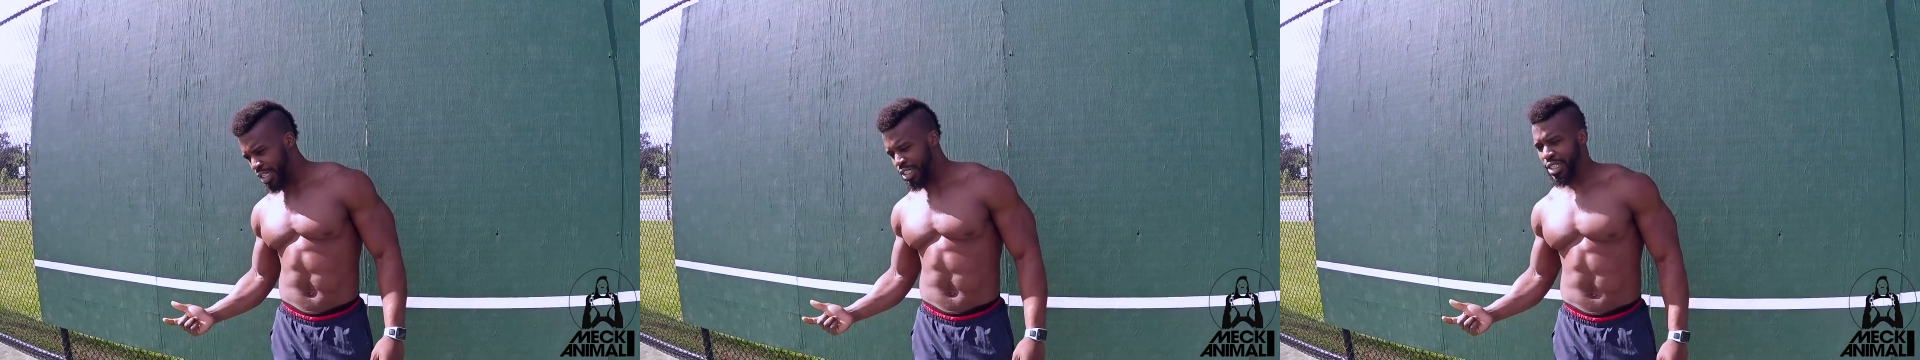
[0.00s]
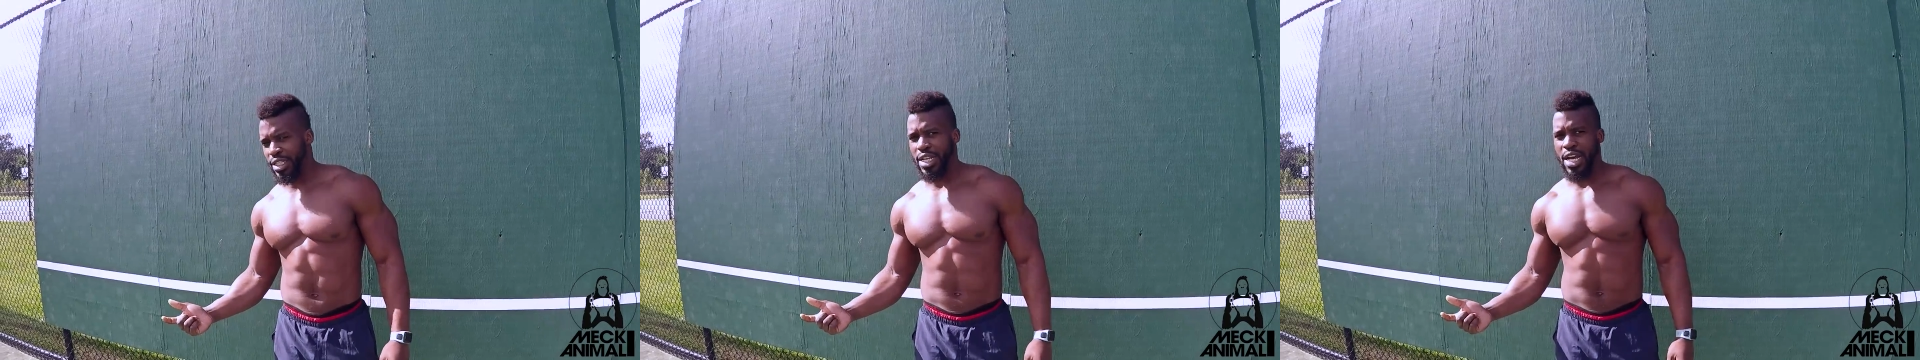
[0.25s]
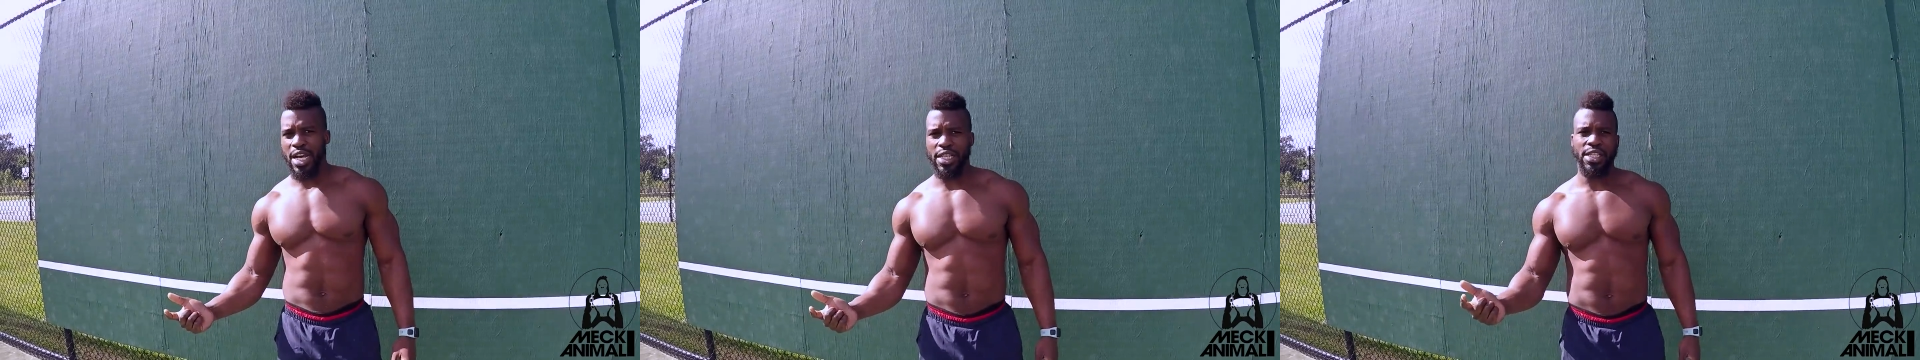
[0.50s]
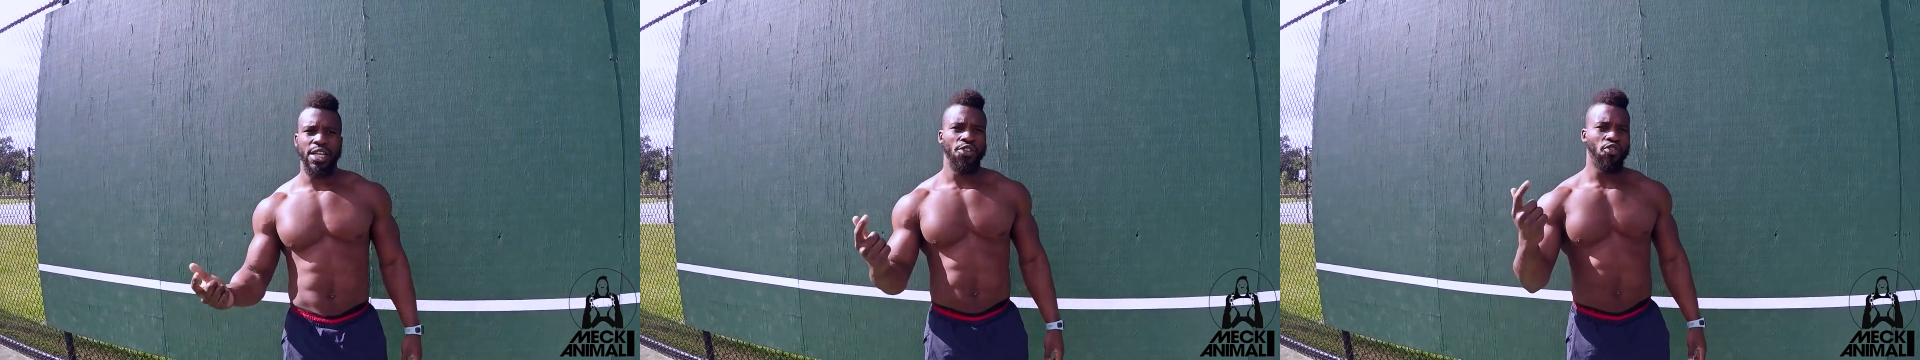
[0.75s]

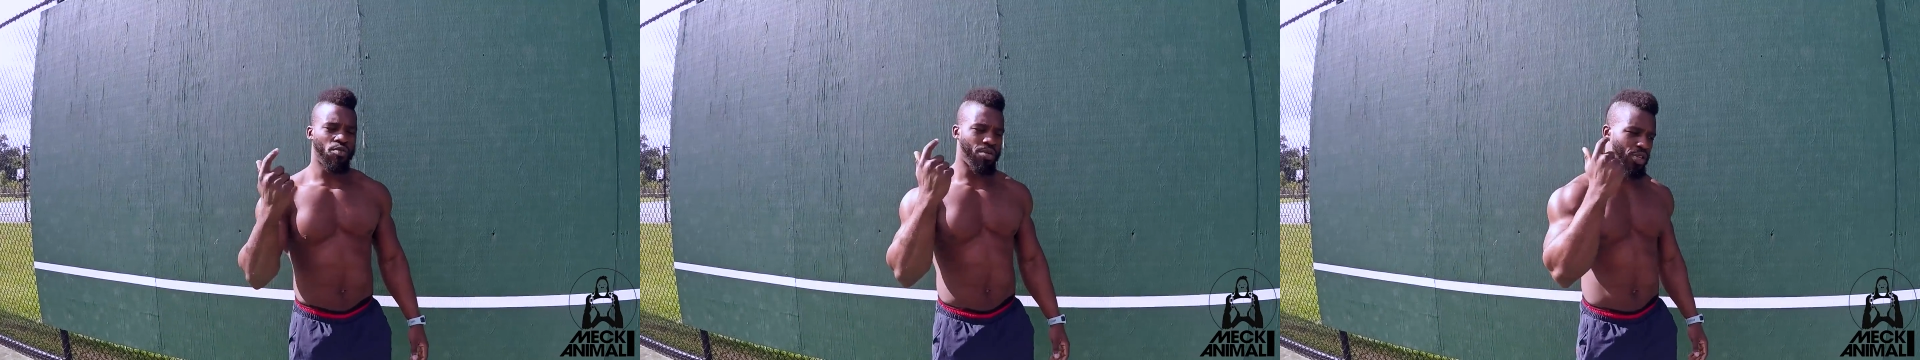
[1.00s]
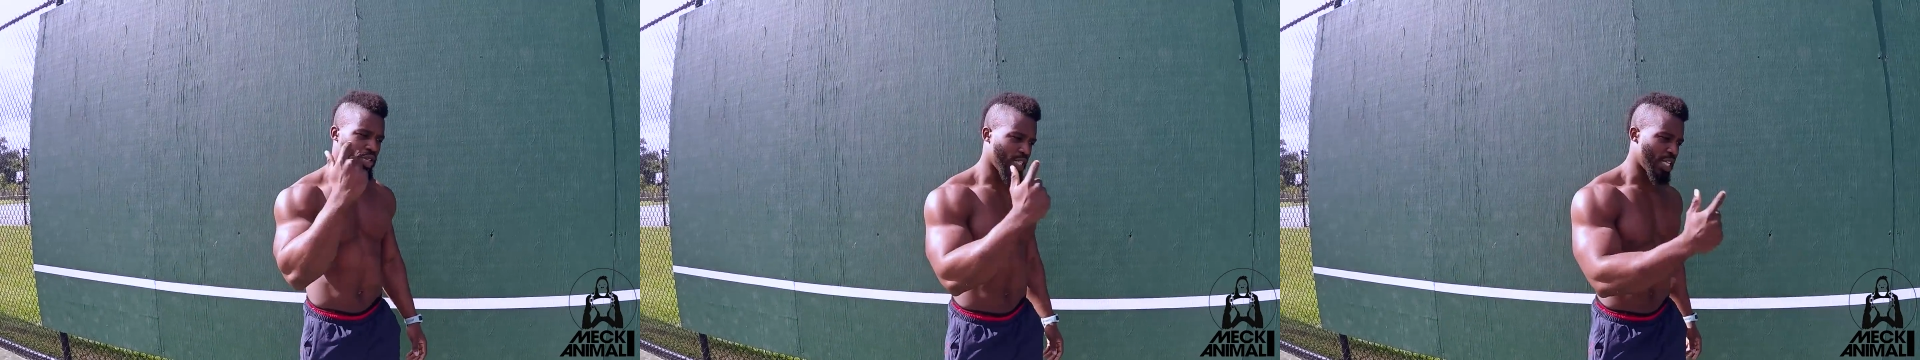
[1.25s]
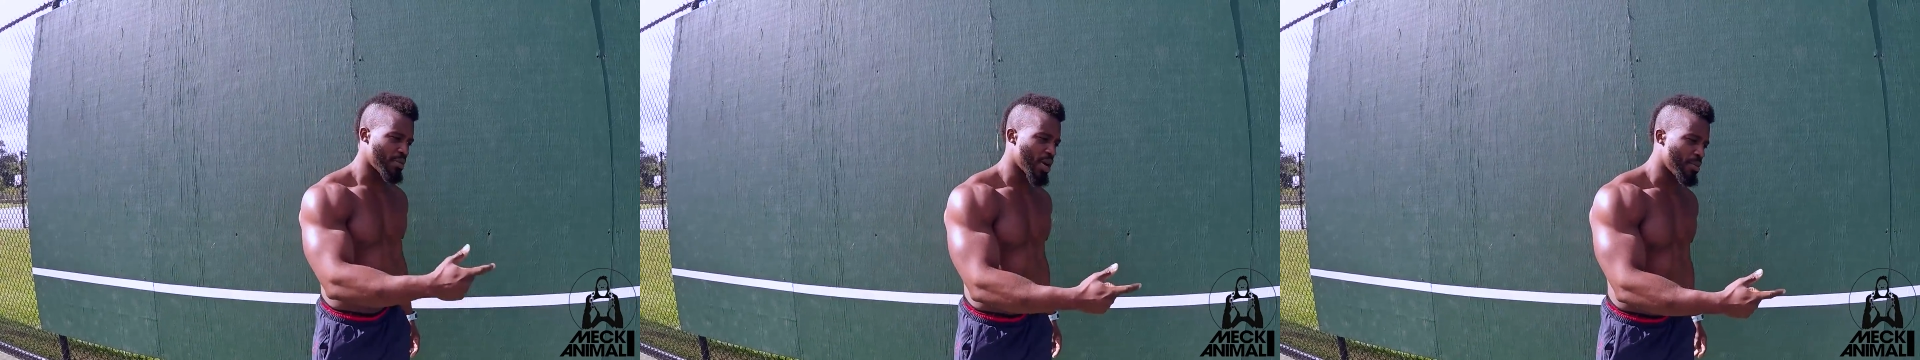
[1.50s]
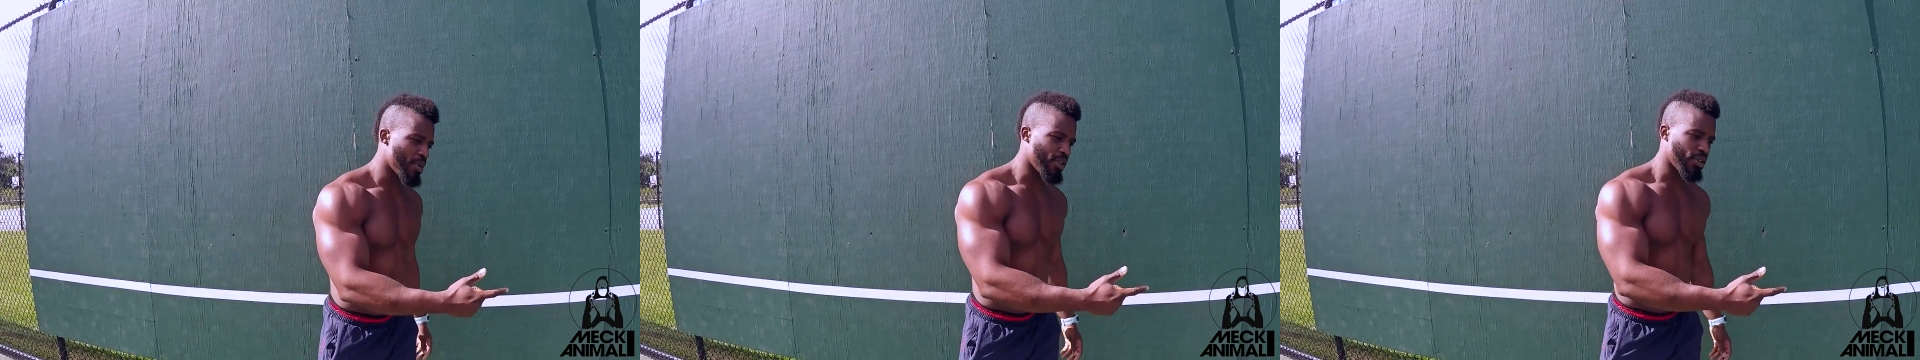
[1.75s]
exercise, it will be the same
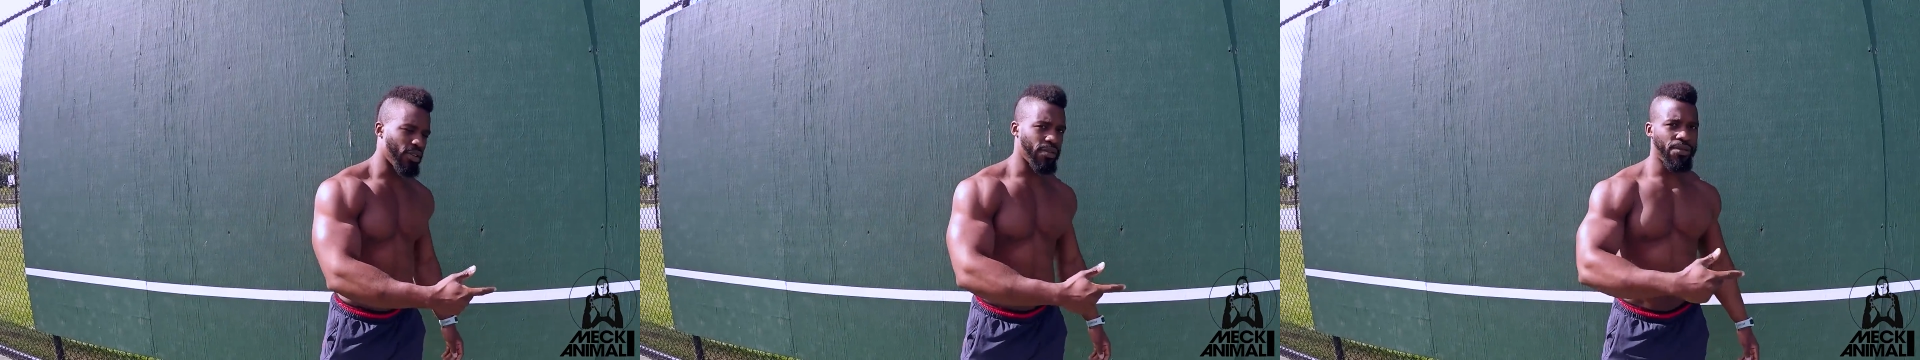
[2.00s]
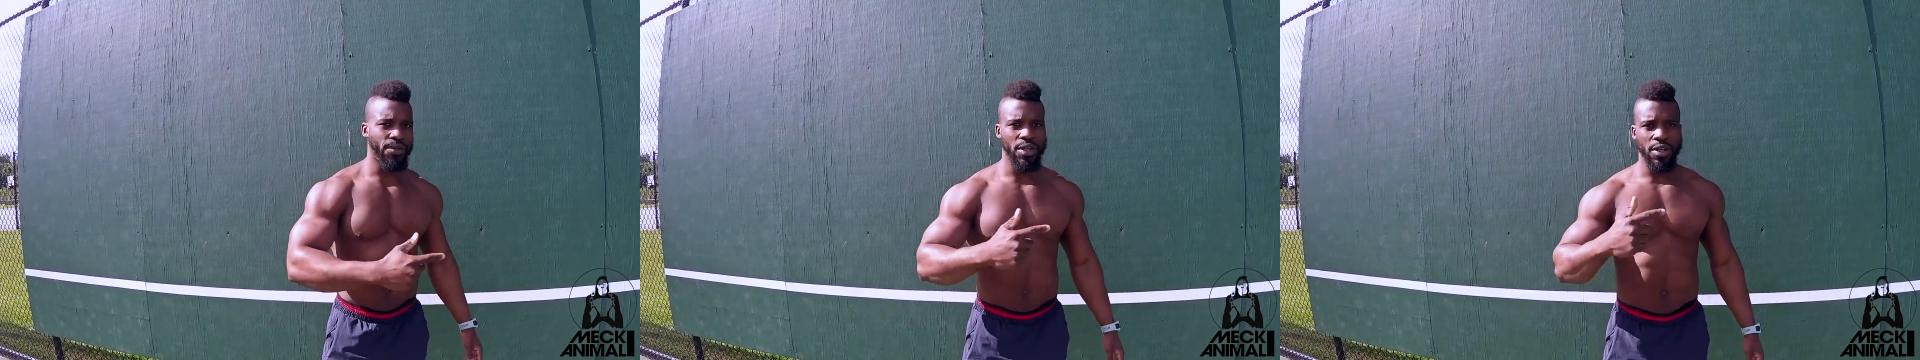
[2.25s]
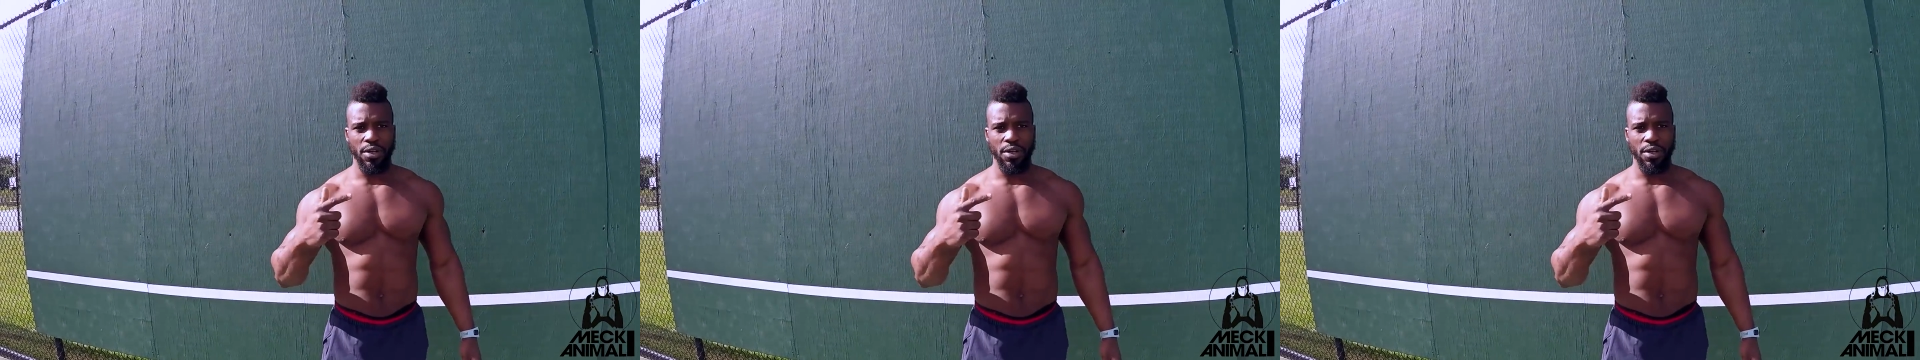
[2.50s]
amount of